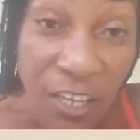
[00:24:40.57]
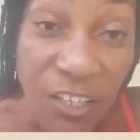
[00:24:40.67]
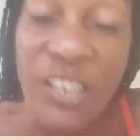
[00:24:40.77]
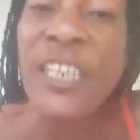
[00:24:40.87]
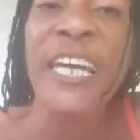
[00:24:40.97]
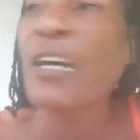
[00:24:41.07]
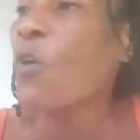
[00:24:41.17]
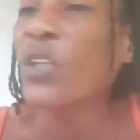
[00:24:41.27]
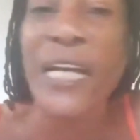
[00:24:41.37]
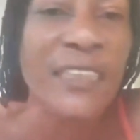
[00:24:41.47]
Your cake them
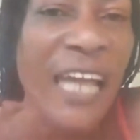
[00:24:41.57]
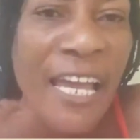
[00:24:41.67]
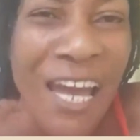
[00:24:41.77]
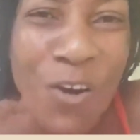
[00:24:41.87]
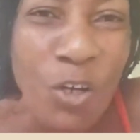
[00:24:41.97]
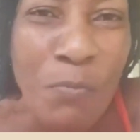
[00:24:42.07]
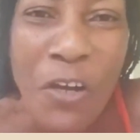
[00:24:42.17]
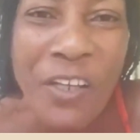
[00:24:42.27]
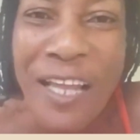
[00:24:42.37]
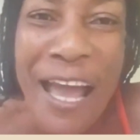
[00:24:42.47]
out of style and what
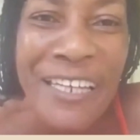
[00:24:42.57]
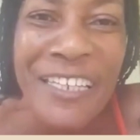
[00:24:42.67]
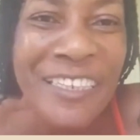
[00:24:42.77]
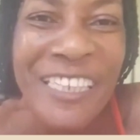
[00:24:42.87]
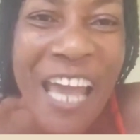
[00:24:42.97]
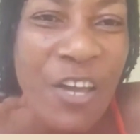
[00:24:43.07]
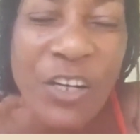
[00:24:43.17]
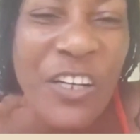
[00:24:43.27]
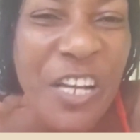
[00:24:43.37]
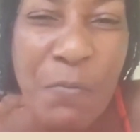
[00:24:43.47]
blood clot dated and your
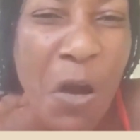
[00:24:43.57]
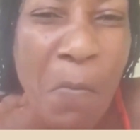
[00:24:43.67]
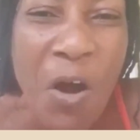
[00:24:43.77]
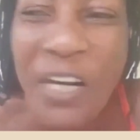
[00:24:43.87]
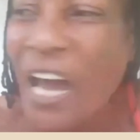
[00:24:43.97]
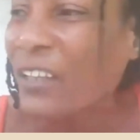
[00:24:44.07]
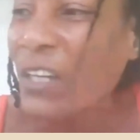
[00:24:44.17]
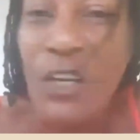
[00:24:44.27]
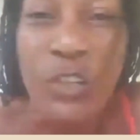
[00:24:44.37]
clear blumbo clot.